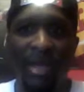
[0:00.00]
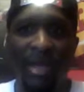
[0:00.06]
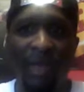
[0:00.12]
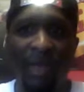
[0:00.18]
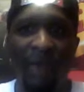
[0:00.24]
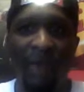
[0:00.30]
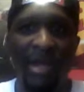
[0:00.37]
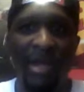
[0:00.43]

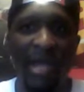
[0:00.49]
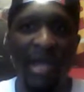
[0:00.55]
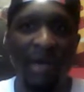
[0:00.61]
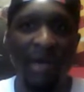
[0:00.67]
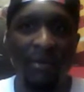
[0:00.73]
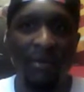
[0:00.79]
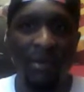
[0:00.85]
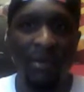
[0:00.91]
And right
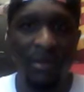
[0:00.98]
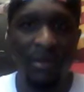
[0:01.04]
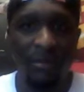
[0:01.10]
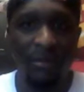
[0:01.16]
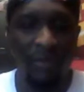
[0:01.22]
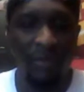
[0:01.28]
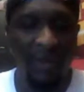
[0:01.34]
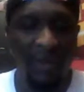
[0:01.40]
now,
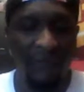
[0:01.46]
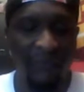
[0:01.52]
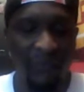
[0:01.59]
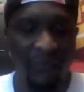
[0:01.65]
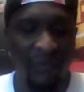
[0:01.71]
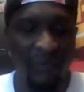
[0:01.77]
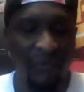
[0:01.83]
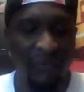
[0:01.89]
if
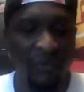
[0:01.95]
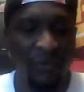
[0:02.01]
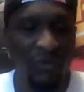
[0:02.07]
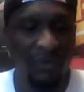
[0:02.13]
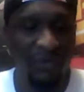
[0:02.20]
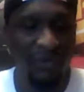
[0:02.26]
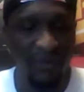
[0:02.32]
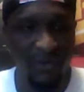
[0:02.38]
you
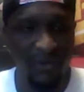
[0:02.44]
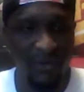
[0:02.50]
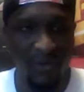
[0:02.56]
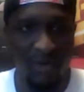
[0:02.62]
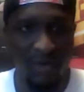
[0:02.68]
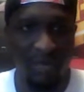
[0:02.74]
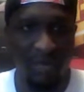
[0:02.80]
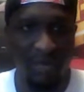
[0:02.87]
lose the first
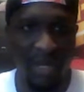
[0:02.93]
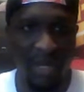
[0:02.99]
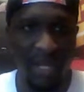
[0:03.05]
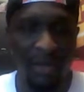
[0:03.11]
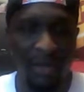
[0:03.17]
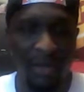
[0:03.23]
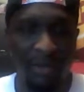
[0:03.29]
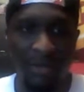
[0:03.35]
quarter
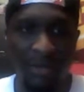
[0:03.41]
big,